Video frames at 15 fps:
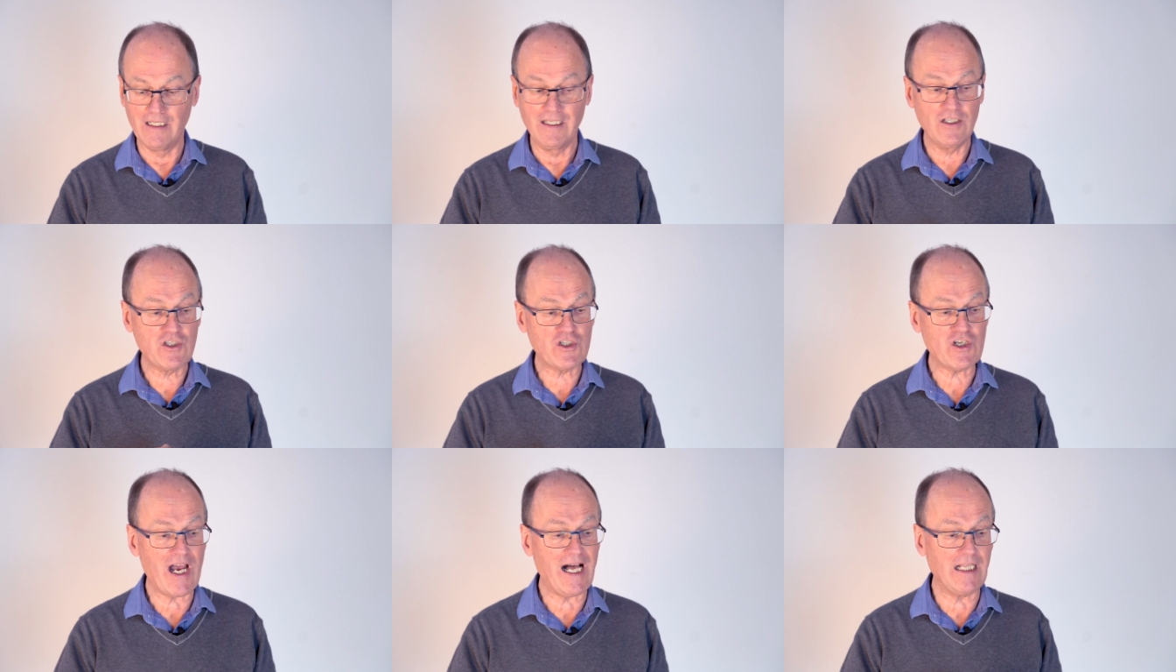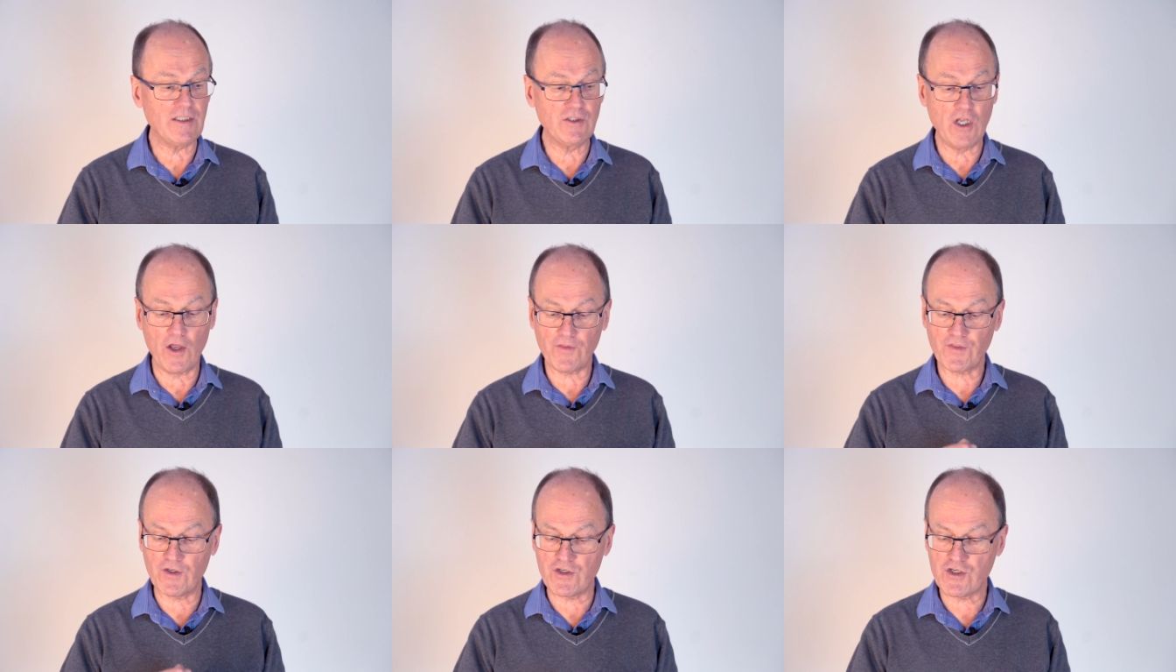"Shall
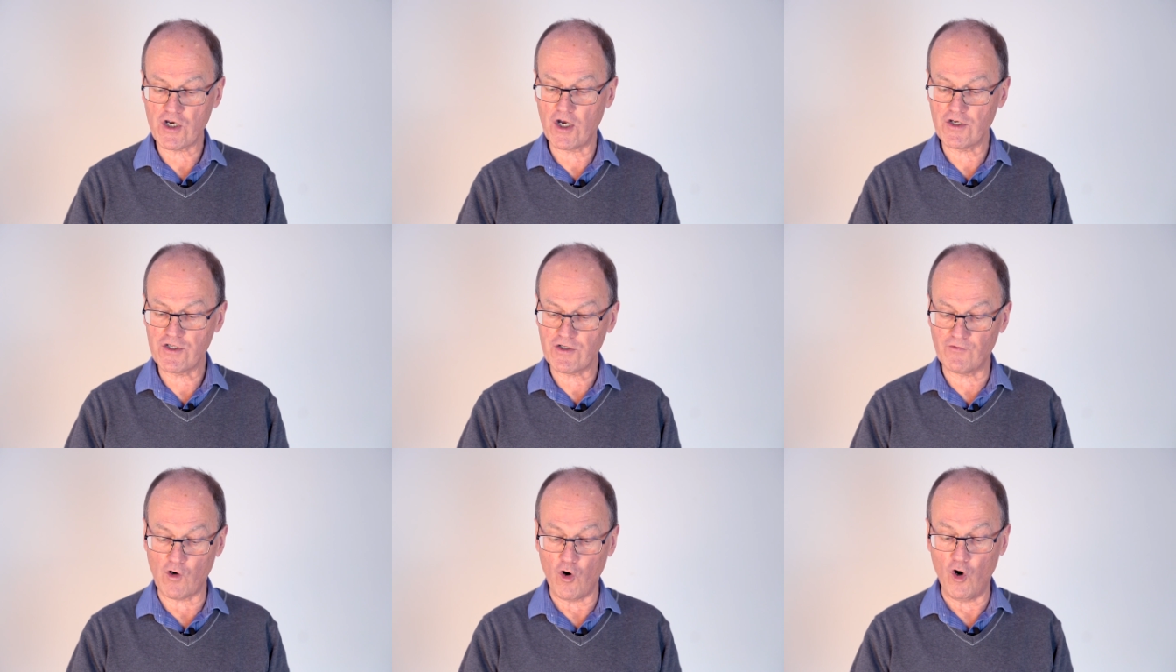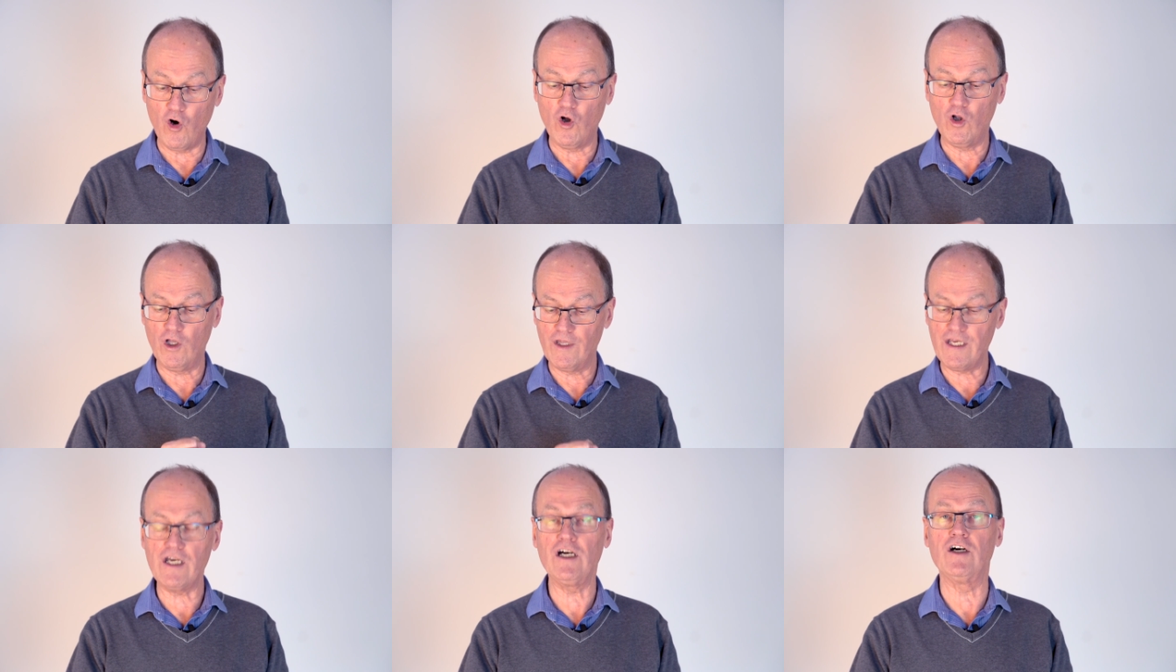not the judge of all
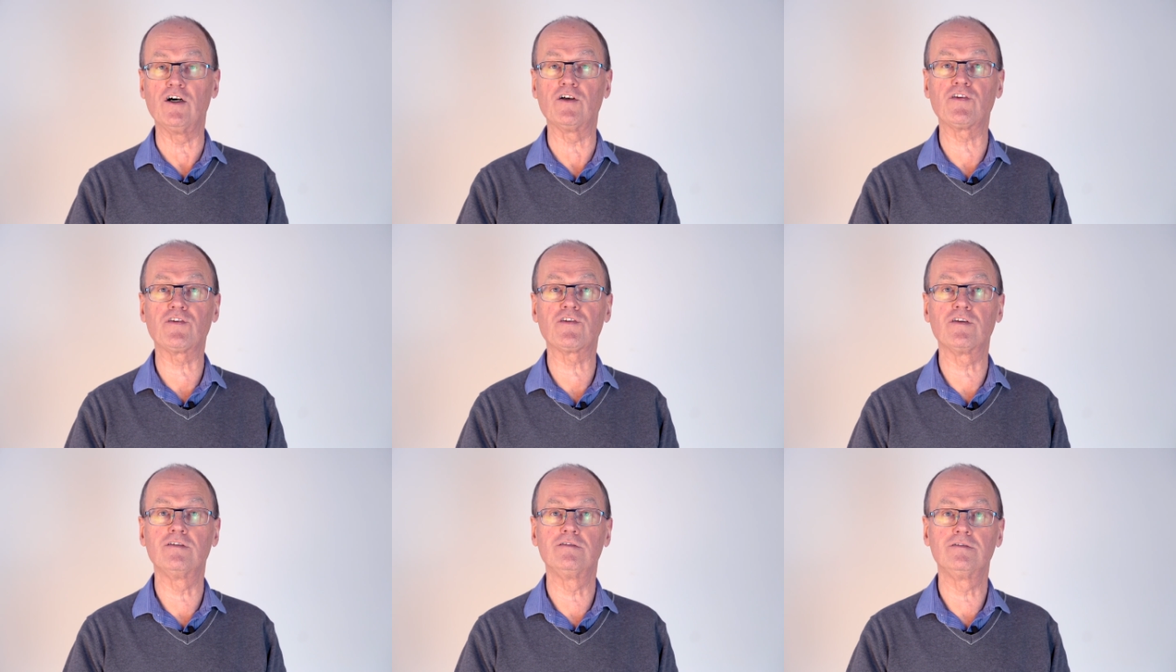the earth